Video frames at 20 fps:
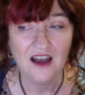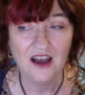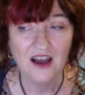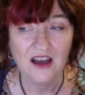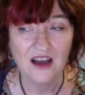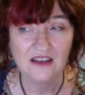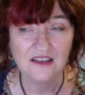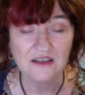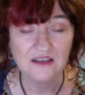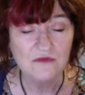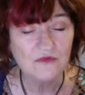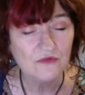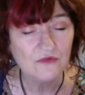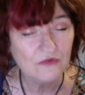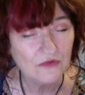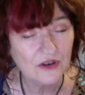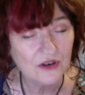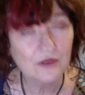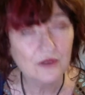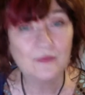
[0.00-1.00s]

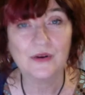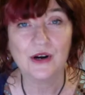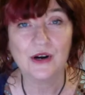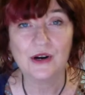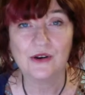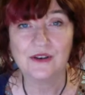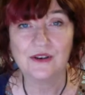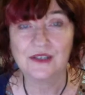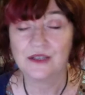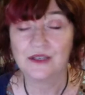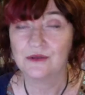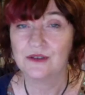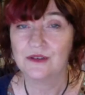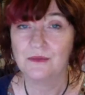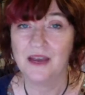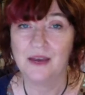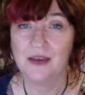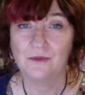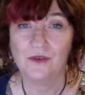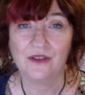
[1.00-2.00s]
some real progress was
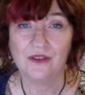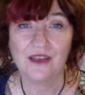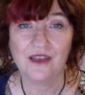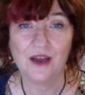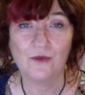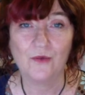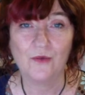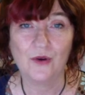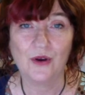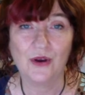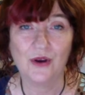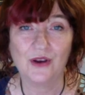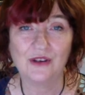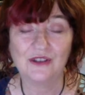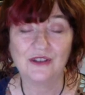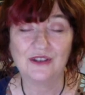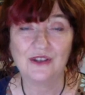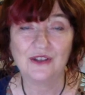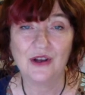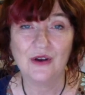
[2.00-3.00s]
made with that
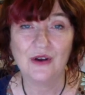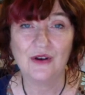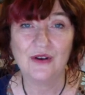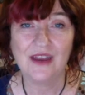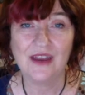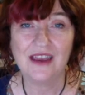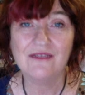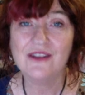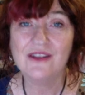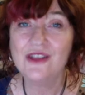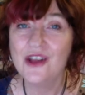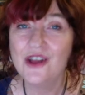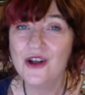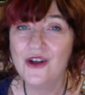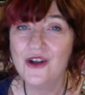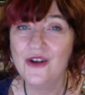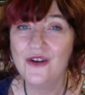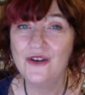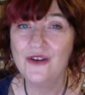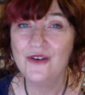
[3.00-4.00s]
work. So even
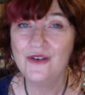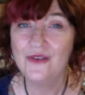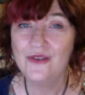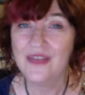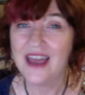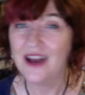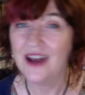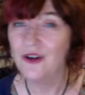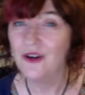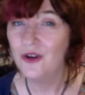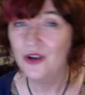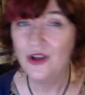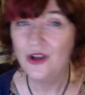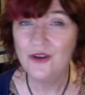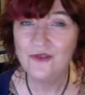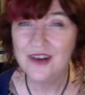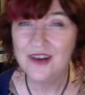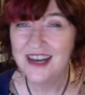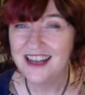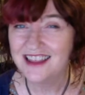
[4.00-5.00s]
though that
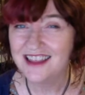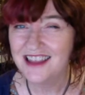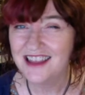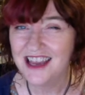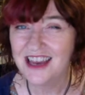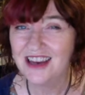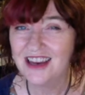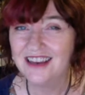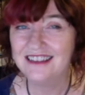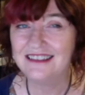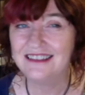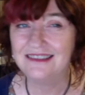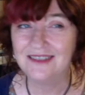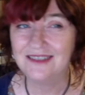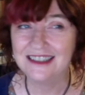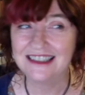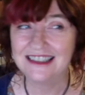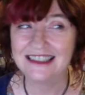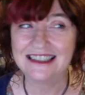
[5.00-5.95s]
online reading thing was,